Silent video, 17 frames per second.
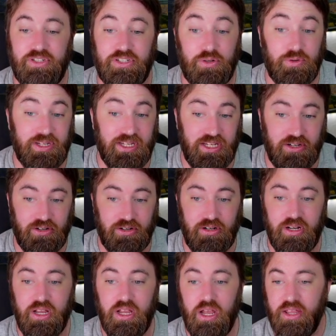So
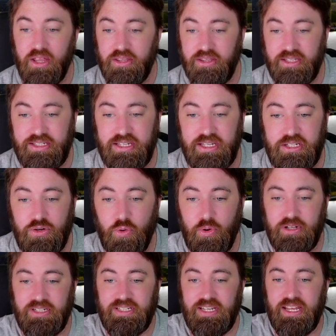here, this is
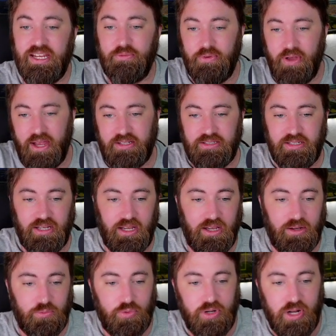going to take effect.
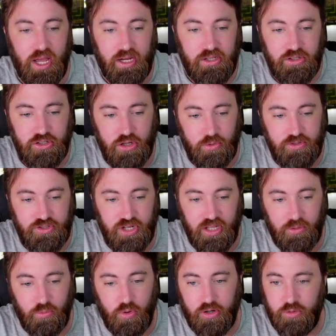We're not going to go with
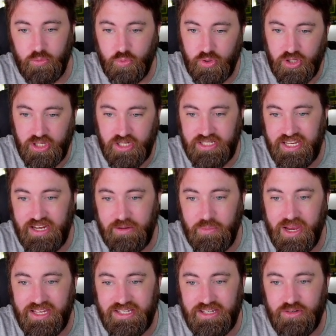Jalen Walker. We're going to take
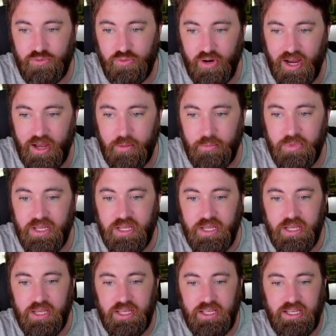Mason Graham.
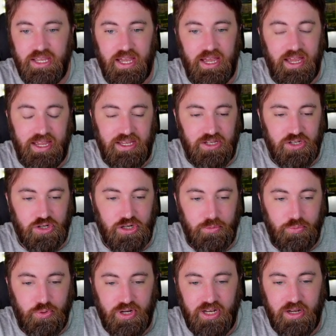You're going
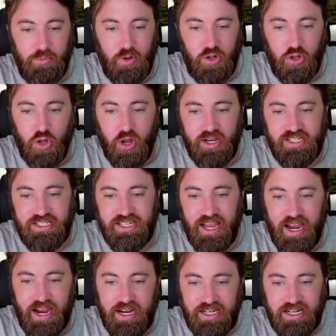to put him
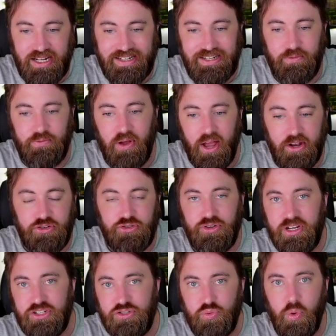alongside
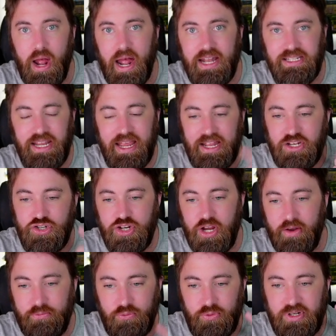Tavondre Sweat and
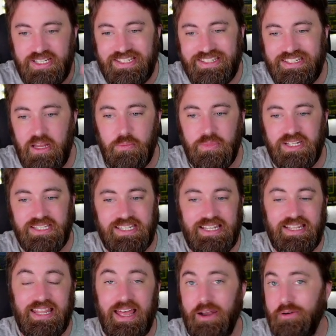Jeffrey Simmons
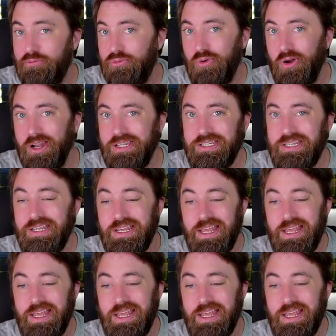in that front.